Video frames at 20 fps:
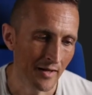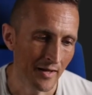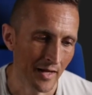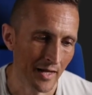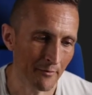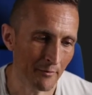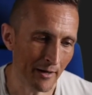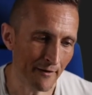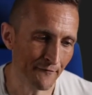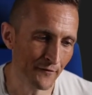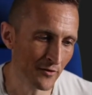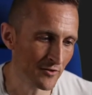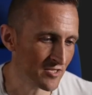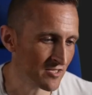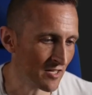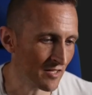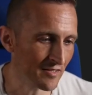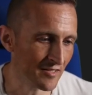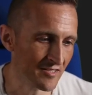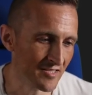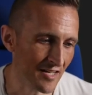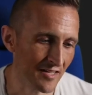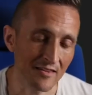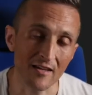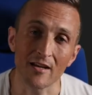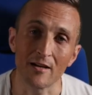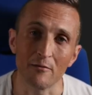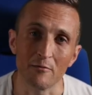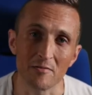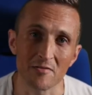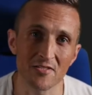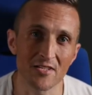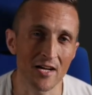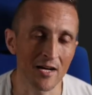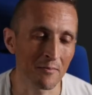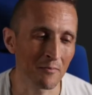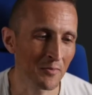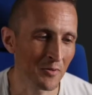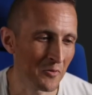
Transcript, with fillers: And when I first saw this, I thought it was dumb.